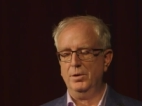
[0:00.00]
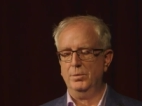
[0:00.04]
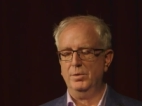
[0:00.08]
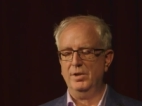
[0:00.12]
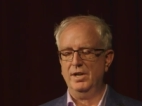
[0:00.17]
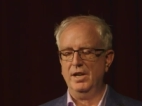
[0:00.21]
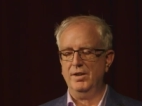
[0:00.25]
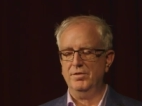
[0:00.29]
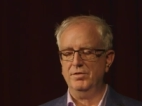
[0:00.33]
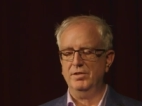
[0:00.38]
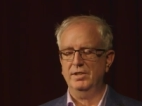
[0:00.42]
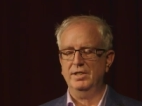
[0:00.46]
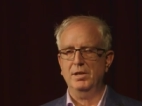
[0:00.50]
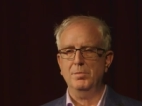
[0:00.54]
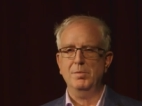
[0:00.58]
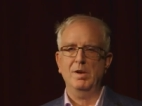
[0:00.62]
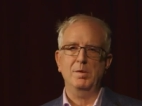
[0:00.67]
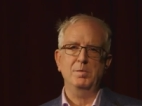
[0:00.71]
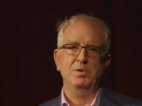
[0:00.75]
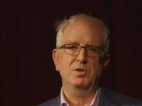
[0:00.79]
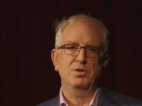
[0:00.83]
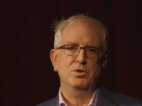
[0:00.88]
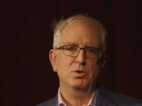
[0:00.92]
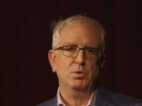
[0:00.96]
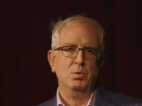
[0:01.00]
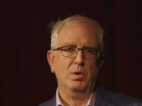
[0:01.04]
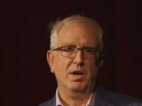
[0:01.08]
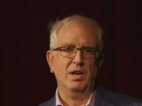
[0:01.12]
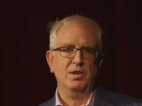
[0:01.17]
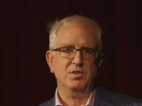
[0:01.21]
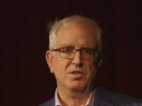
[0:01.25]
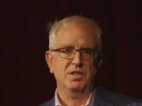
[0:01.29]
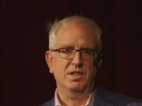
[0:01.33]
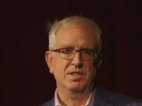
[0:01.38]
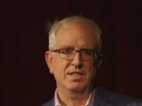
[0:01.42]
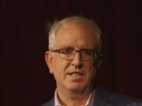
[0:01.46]
or whatever, and then maybe two
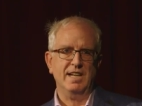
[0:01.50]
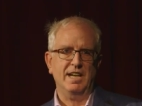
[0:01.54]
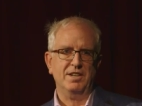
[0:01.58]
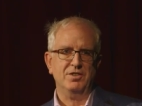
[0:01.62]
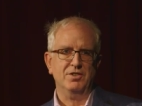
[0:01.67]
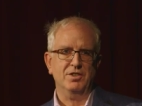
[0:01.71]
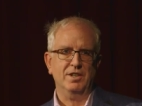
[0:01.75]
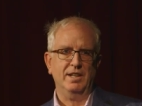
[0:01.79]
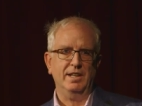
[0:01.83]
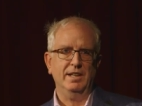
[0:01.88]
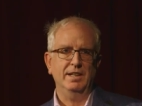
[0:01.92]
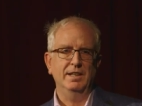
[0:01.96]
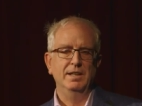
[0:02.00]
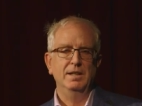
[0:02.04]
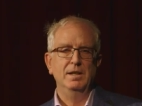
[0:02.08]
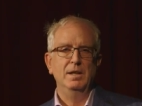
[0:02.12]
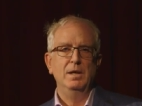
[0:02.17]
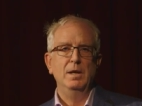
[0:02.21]
hours on Saturday